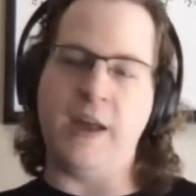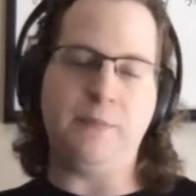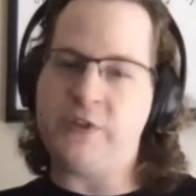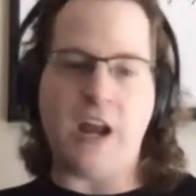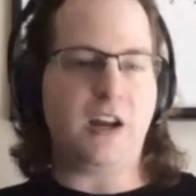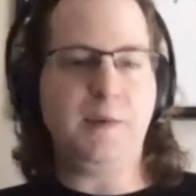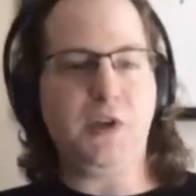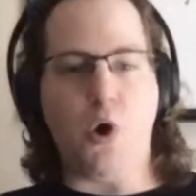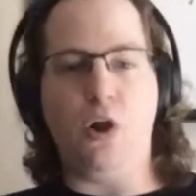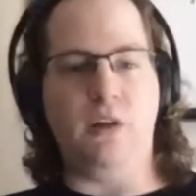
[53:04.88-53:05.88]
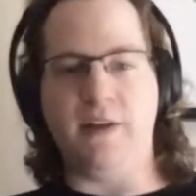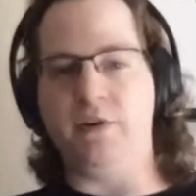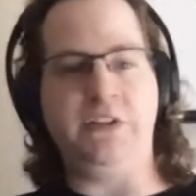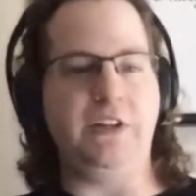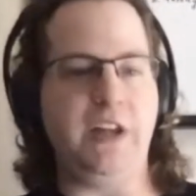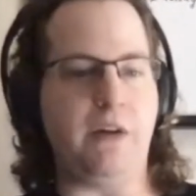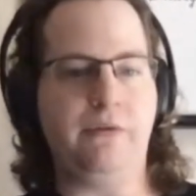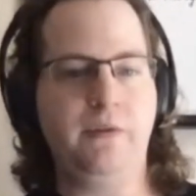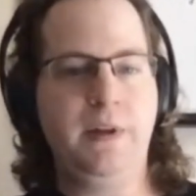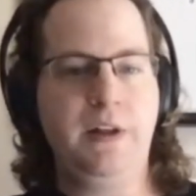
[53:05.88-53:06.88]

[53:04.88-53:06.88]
That's not going to be the goal of every CTF.